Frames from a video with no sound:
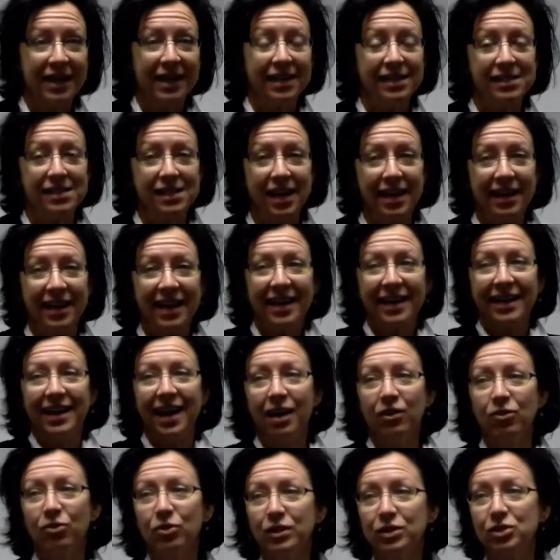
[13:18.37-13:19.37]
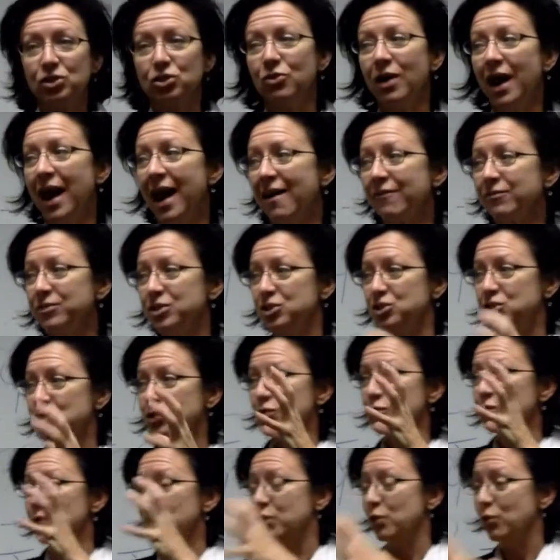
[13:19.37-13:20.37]
is that not only do you have to
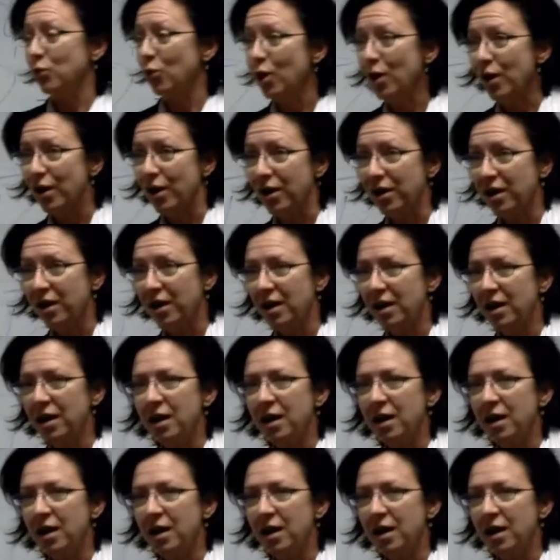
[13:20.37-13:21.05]
do the work,